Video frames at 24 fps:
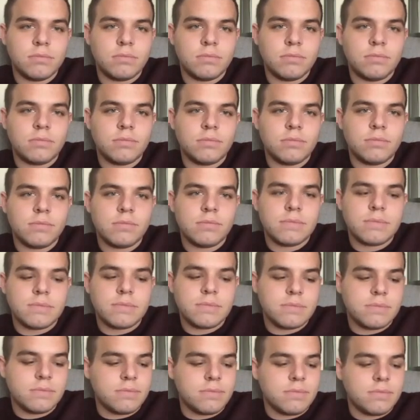
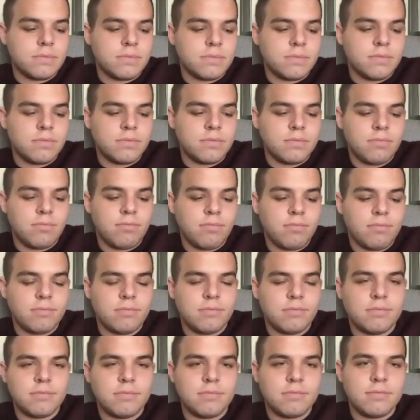
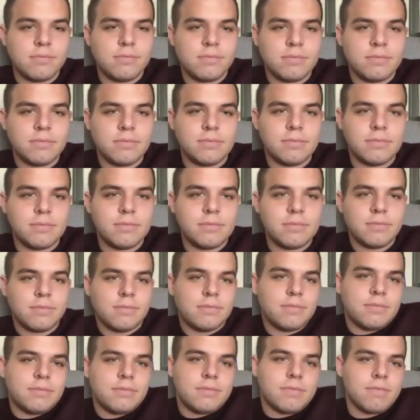
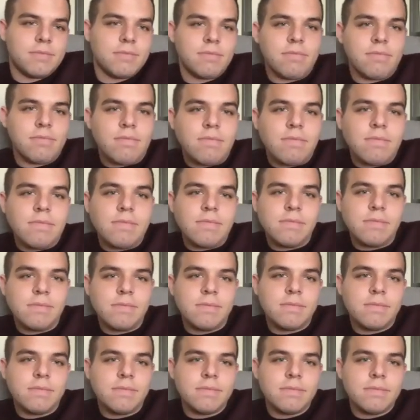
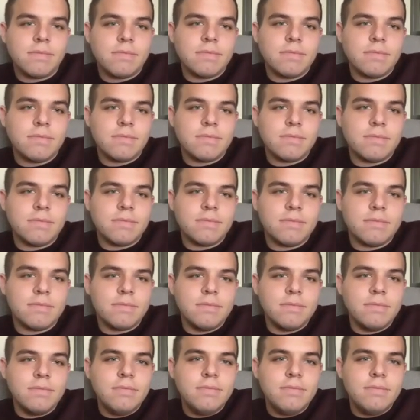
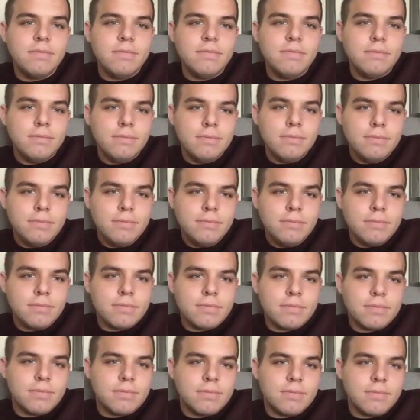
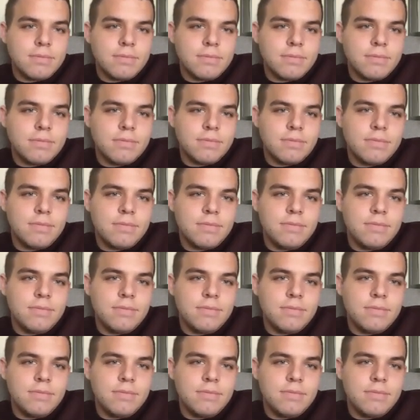(silent)